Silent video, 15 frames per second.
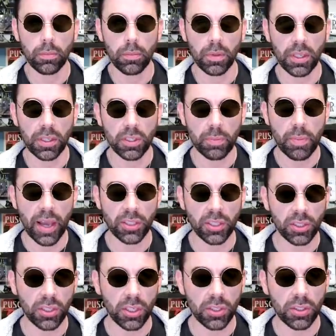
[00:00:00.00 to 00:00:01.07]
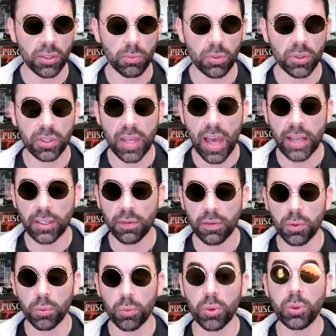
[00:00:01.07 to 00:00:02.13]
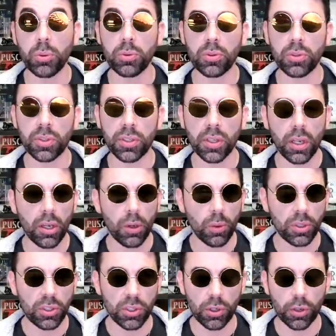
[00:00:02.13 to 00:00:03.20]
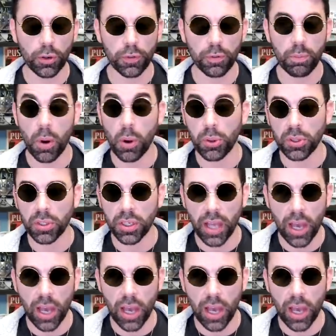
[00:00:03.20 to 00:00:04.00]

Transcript: This magic system was that of the runes, which serve both as an